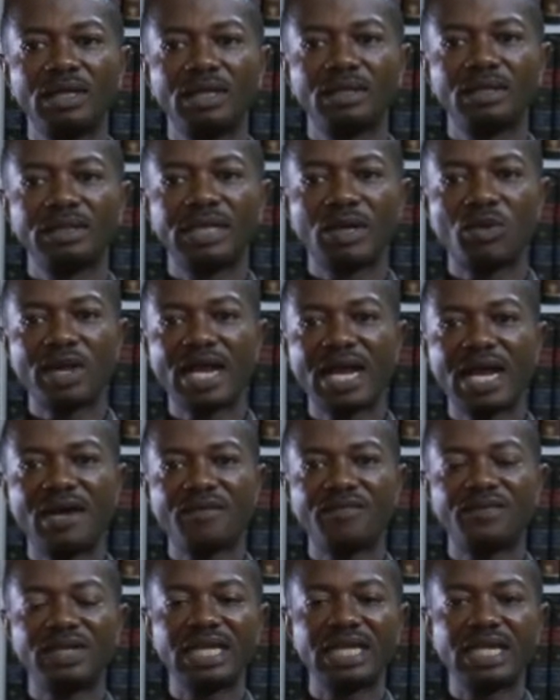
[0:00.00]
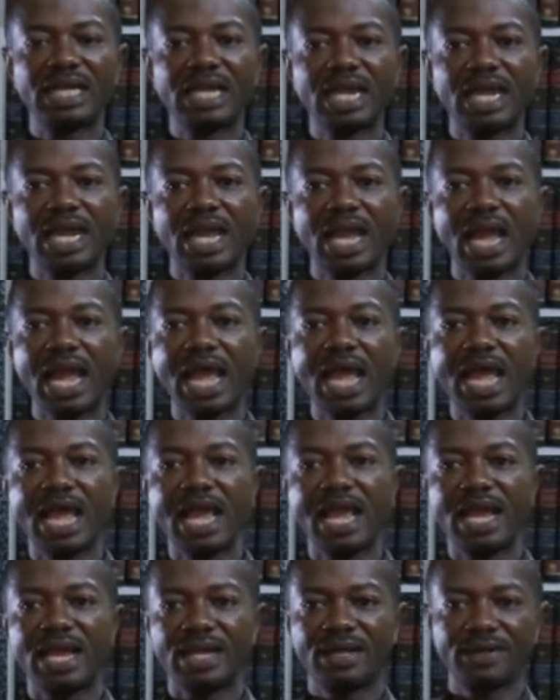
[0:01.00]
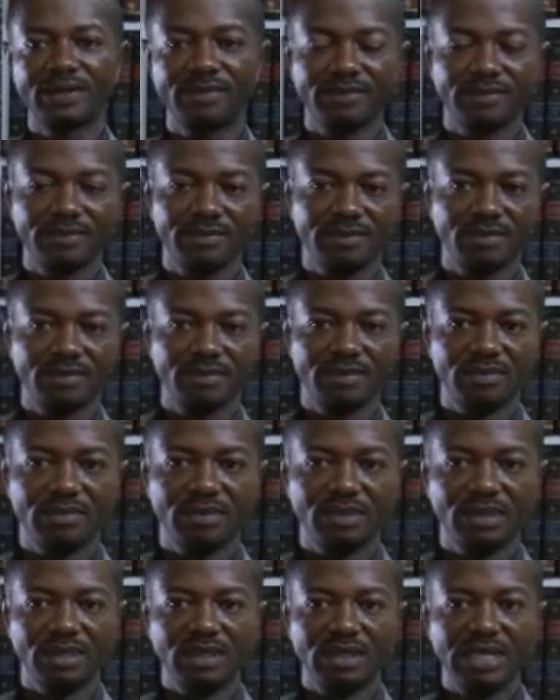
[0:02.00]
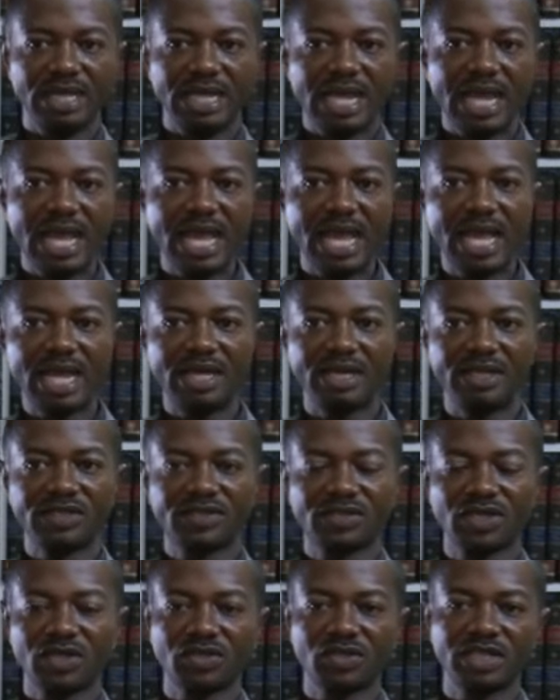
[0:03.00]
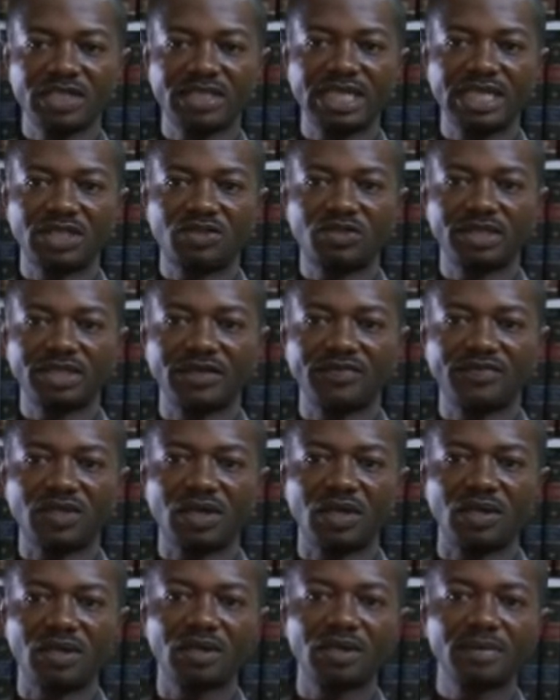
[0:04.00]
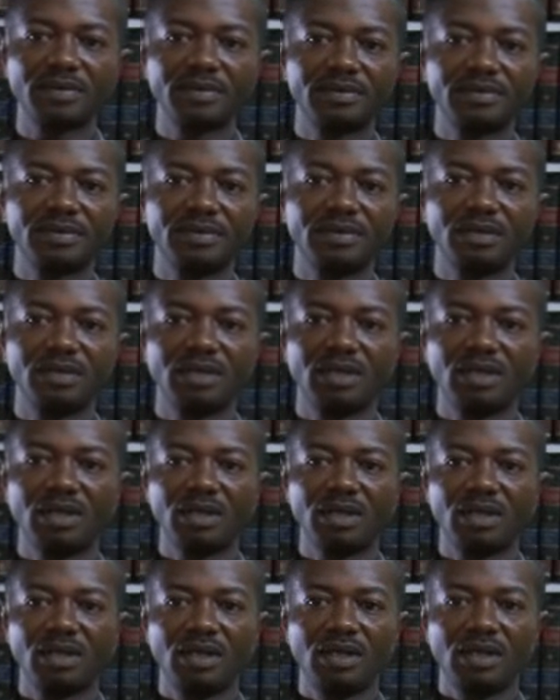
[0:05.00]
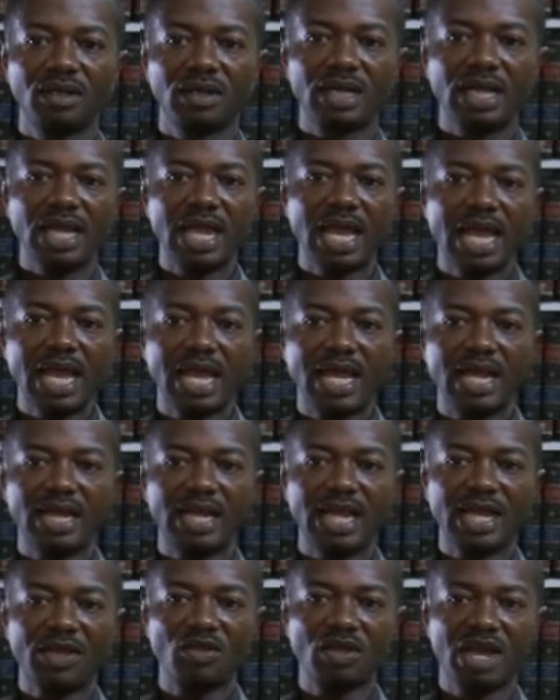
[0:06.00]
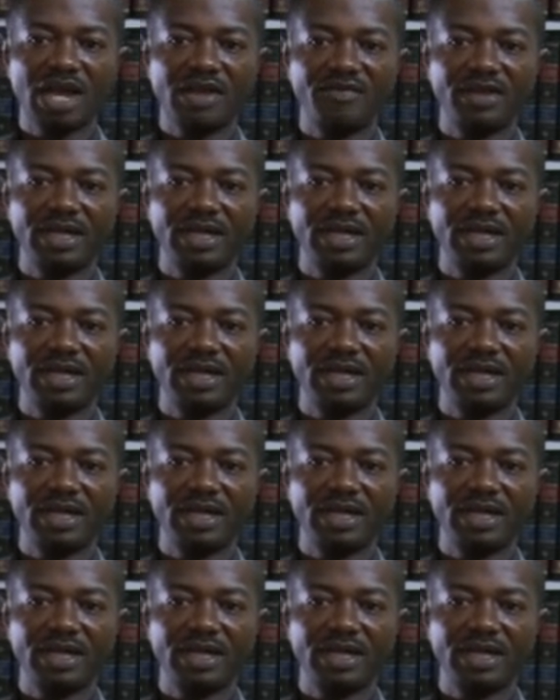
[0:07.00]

Then we have the air. The air is also a central diphthong. Air, like you have